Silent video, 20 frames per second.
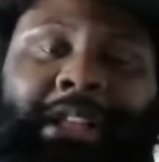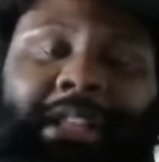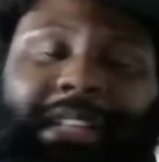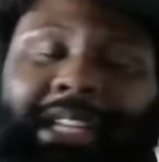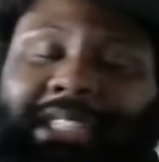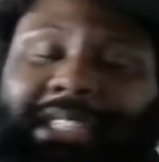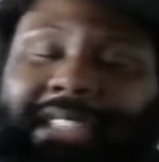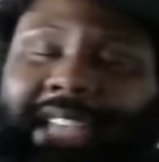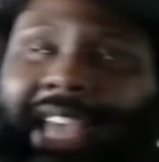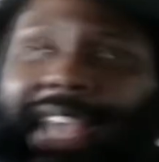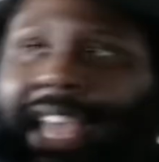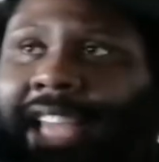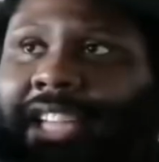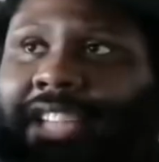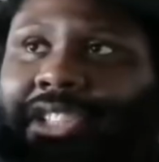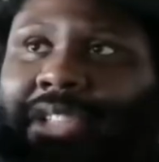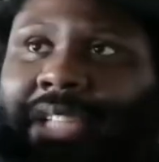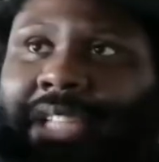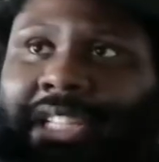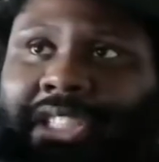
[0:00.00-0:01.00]
like say, hey,
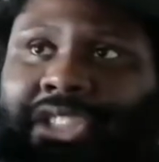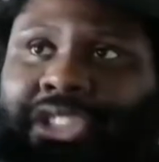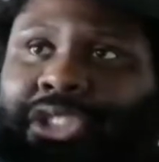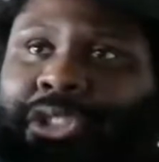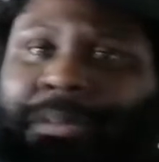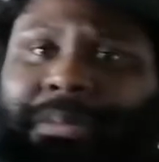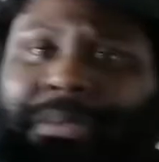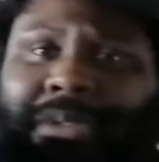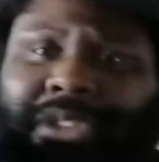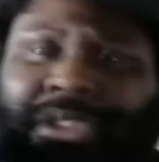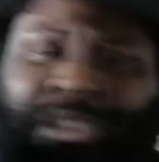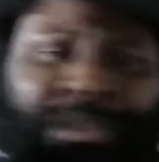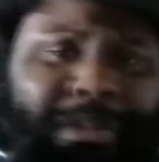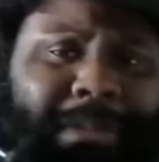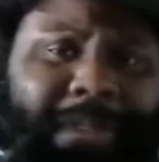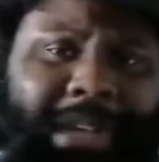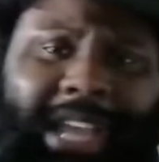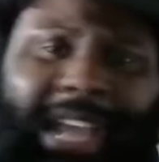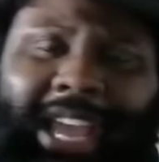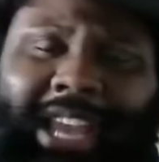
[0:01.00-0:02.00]
did you like the
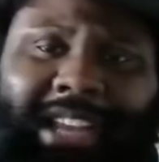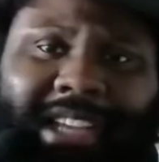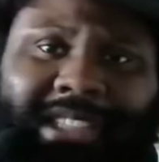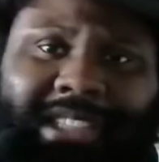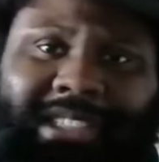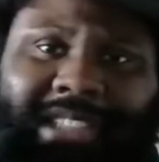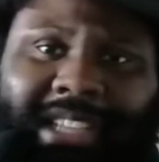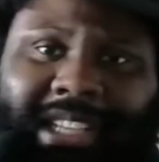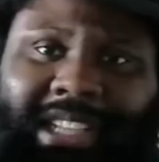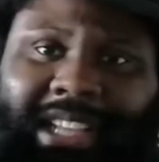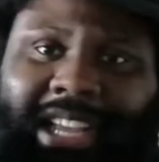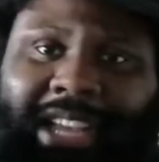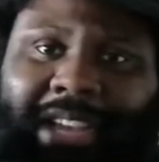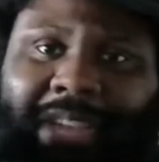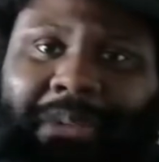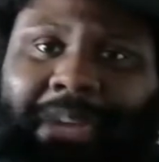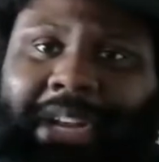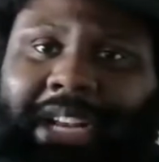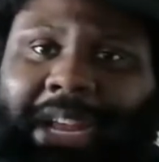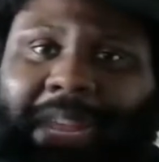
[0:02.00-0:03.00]
shooting mechanics in
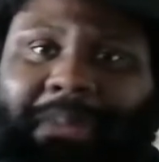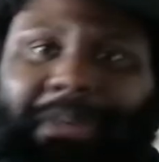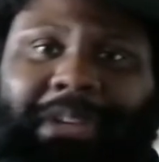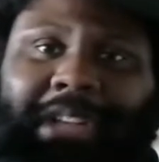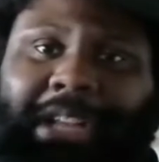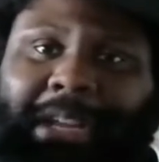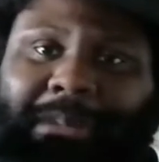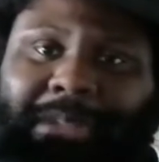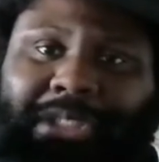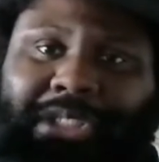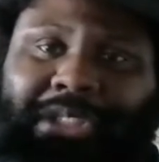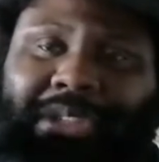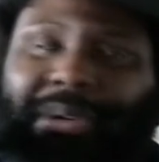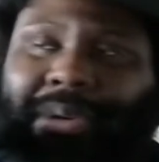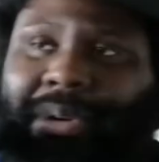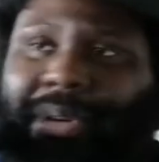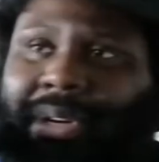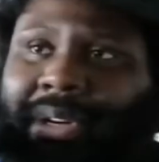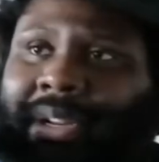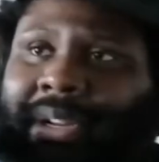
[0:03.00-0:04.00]
like Red Dead Redemption
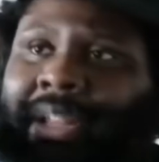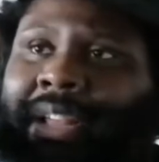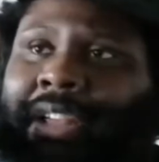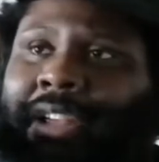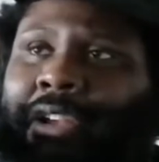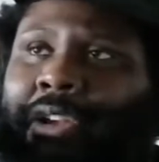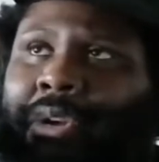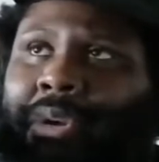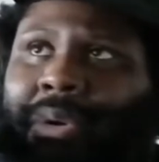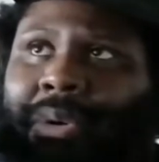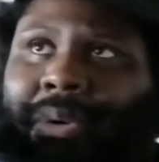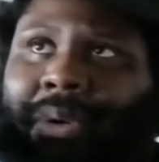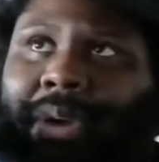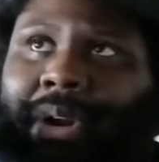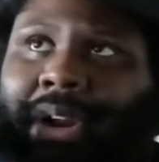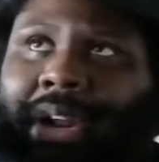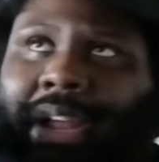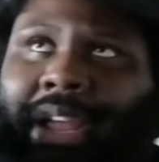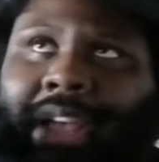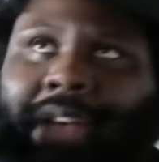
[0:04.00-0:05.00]
or
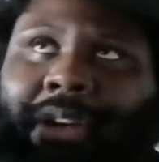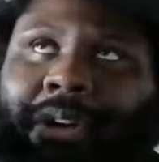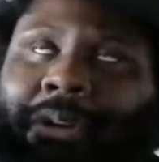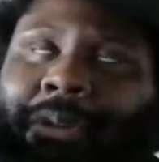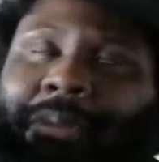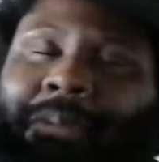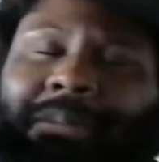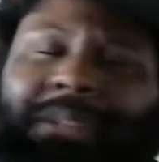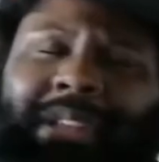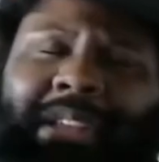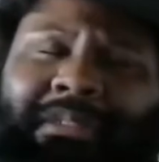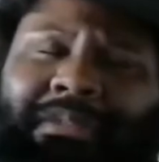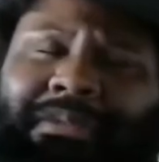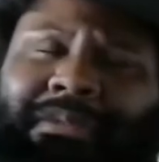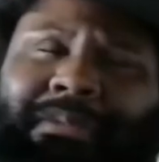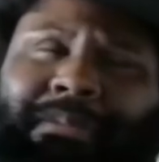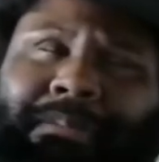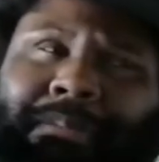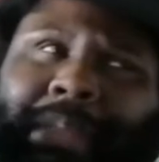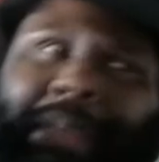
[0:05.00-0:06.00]
hell, like
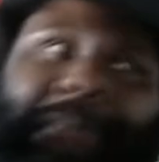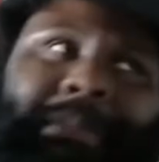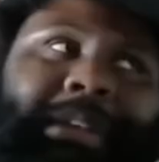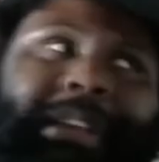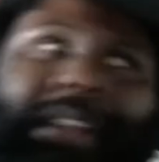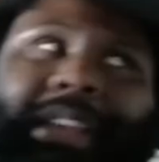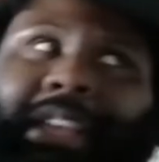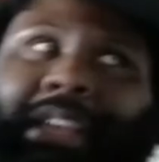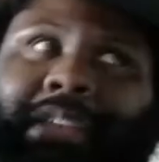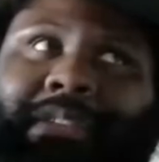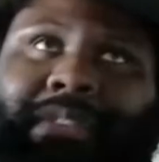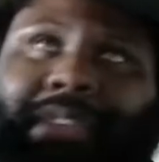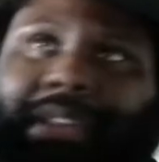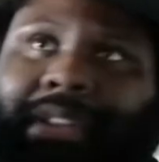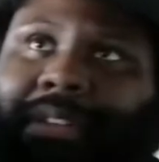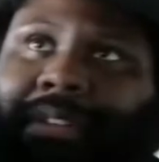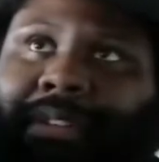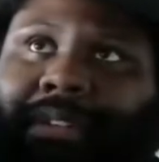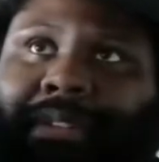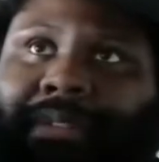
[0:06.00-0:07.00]
maybe
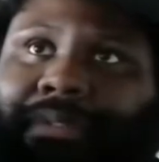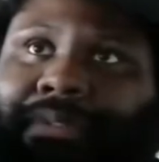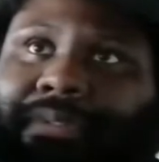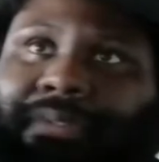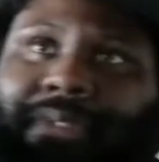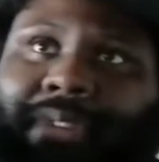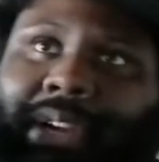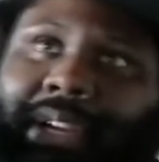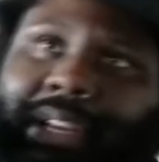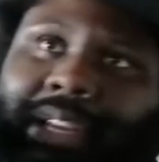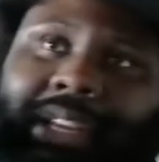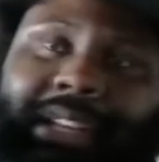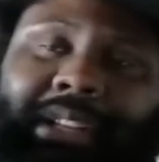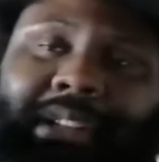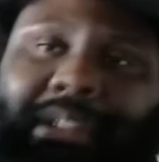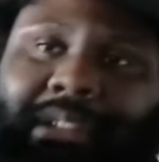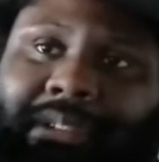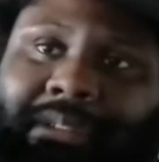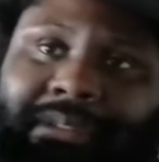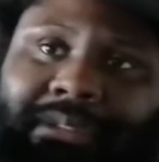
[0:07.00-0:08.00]
even
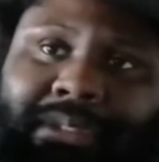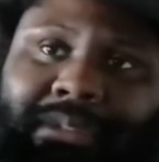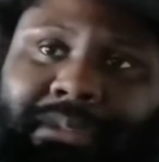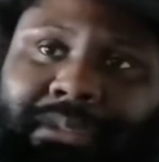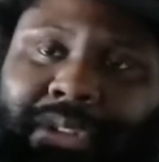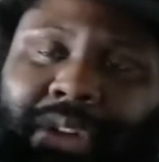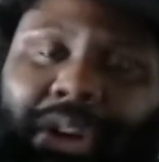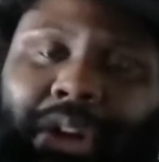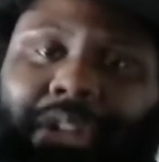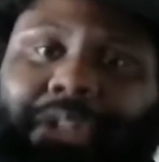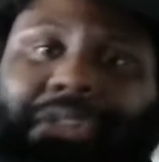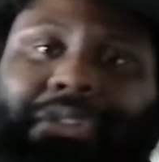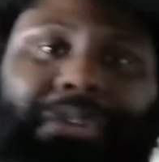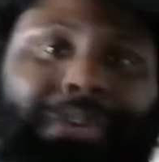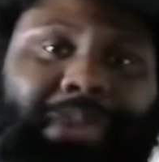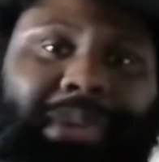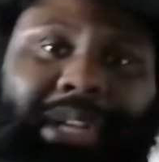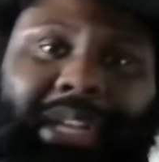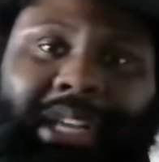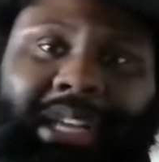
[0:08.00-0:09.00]
fucking Call of
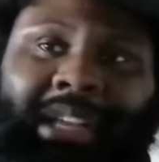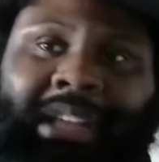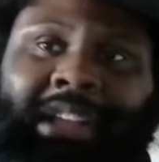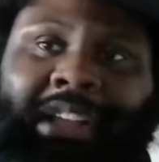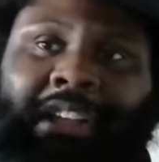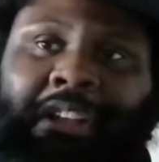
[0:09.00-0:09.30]
Duty?